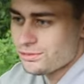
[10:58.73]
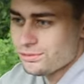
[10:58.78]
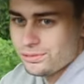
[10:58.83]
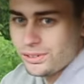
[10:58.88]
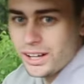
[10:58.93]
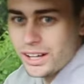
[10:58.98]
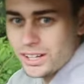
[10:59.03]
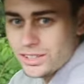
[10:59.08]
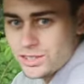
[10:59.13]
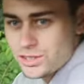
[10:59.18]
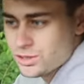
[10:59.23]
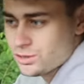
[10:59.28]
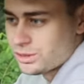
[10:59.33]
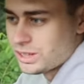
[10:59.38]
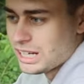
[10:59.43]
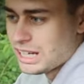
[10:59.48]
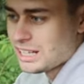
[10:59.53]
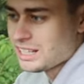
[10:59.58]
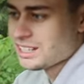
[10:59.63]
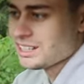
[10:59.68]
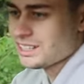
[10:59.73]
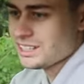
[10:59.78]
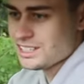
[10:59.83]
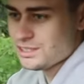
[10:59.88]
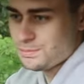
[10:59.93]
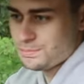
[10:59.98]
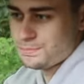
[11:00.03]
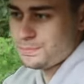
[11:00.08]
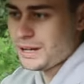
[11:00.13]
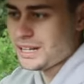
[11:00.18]
far screen
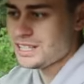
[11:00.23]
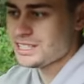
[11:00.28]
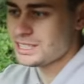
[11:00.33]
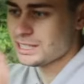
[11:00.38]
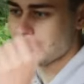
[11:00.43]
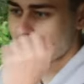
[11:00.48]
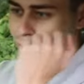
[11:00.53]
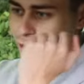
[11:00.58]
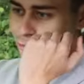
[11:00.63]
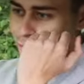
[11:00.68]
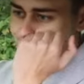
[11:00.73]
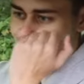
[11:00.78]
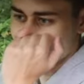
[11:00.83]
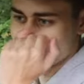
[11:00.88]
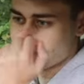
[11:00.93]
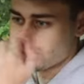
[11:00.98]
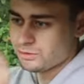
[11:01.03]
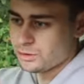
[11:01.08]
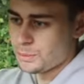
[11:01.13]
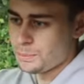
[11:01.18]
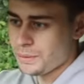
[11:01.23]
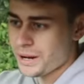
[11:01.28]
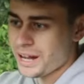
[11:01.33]
is basically in front of the